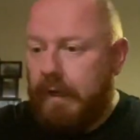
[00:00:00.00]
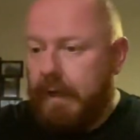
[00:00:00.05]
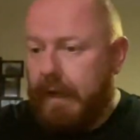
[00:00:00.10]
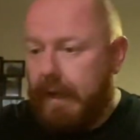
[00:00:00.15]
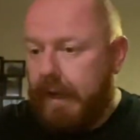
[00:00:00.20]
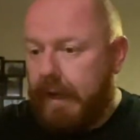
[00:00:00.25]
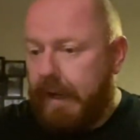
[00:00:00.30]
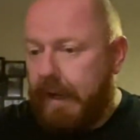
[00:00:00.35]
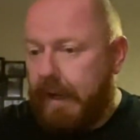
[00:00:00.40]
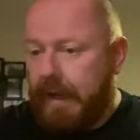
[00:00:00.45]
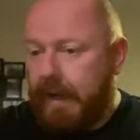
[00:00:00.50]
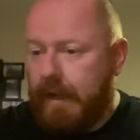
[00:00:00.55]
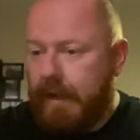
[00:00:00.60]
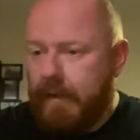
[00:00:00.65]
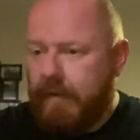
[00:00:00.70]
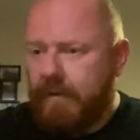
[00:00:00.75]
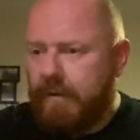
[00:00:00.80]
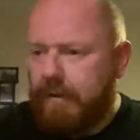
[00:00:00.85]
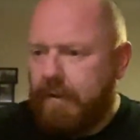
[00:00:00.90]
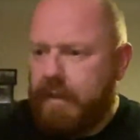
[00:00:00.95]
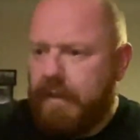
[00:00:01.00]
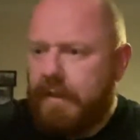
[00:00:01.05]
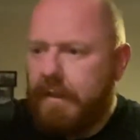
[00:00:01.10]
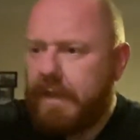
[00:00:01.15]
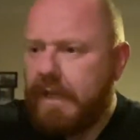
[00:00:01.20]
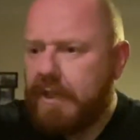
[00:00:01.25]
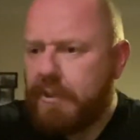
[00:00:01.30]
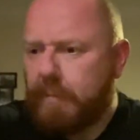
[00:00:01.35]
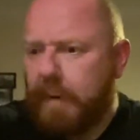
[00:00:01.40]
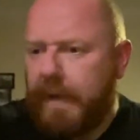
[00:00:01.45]
And
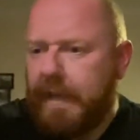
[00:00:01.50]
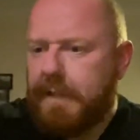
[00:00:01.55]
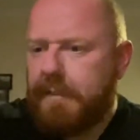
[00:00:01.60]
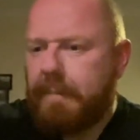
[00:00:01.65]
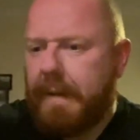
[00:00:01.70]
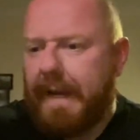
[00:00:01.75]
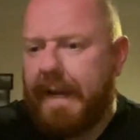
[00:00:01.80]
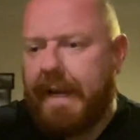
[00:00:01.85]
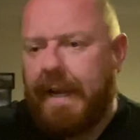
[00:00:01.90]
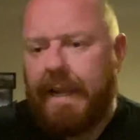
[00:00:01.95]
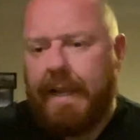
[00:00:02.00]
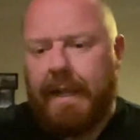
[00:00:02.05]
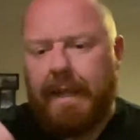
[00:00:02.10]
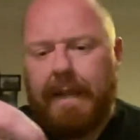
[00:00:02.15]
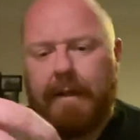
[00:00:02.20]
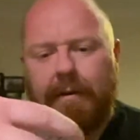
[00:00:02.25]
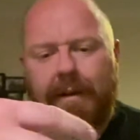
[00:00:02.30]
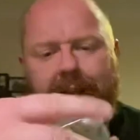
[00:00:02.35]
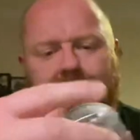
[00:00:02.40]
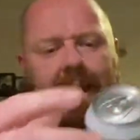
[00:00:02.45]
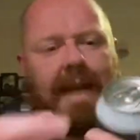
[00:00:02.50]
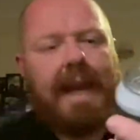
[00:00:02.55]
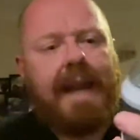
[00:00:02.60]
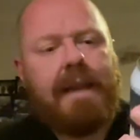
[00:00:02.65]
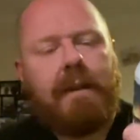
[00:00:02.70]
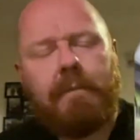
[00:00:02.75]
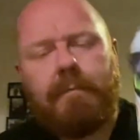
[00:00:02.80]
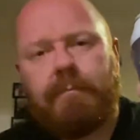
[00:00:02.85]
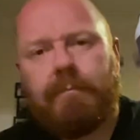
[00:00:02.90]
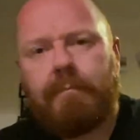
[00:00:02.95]
this one is back in here
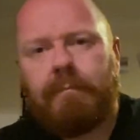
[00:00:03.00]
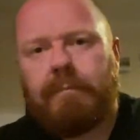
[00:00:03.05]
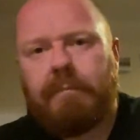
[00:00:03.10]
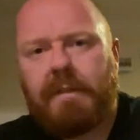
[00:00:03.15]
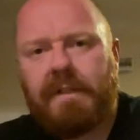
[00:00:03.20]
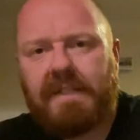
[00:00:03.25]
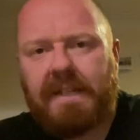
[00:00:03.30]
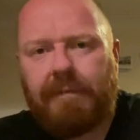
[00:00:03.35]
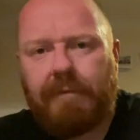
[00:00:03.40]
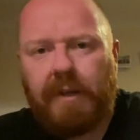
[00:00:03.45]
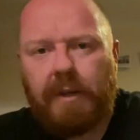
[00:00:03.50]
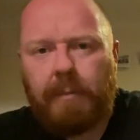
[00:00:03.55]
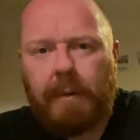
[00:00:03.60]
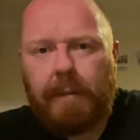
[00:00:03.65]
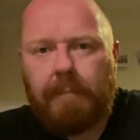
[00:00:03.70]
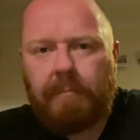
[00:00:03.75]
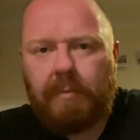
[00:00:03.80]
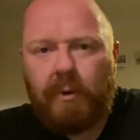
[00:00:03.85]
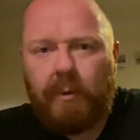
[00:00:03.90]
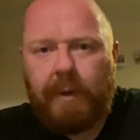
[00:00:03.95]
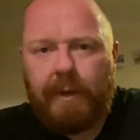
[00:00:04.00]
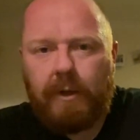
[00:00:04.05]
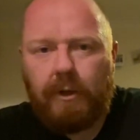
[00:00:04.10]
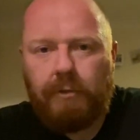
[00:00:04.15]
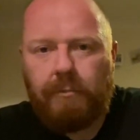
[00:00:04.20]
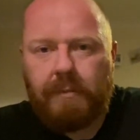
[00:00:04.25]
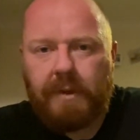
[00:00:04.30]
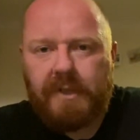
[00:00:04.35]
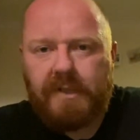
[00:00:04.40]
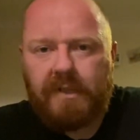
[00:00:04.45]
again. The 71 Brewing
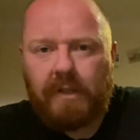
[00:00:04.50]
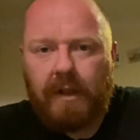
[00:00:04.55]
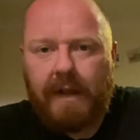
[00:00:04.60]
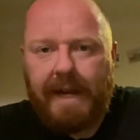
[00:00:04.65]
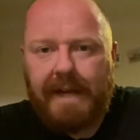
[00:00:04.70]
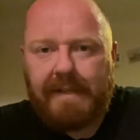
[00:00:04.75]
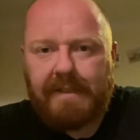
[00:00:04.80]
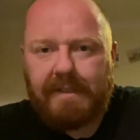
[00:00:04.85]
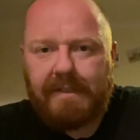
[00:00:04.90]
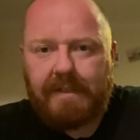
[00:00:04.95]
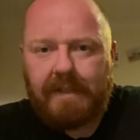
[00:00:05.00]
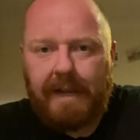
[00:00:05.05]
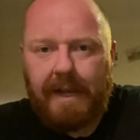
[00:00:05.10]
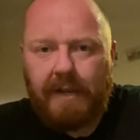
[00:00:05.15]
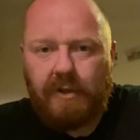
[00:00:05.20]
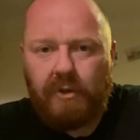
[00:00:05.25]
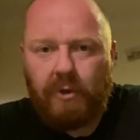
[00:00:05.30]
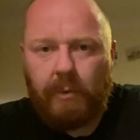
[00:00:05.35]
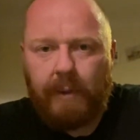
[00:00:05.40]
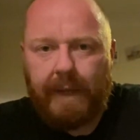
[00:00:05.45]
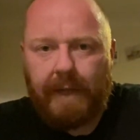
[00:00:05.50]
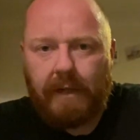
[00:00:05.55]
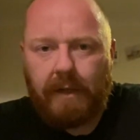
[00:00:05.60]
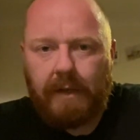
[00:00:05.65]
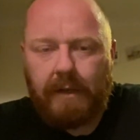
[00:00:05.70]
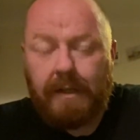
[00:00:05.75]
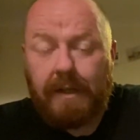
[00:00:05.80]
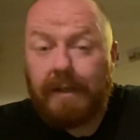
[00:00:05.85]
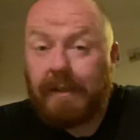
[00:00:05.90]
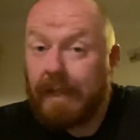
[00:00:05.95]
Luminous Lights, their New
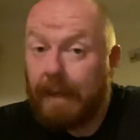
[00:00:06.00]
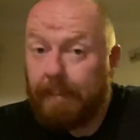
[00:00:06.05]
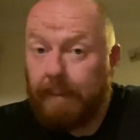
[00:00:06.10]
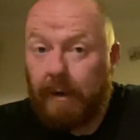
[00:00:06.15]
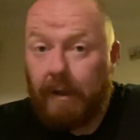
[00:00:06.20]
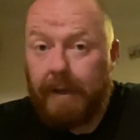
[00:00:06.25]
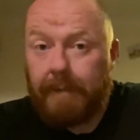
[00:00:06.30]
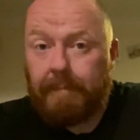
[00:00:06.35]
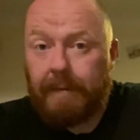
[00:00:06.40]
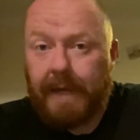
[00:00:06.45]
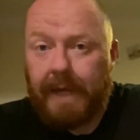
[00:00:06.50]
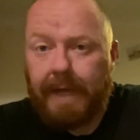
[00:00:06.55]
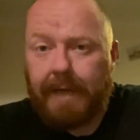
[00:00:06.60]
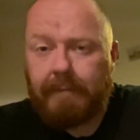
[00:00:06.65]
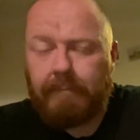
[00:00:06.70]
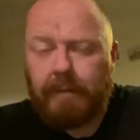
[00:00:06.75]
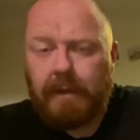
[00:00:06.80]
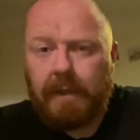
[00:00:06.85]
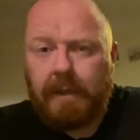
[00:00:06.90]
England Double IPA.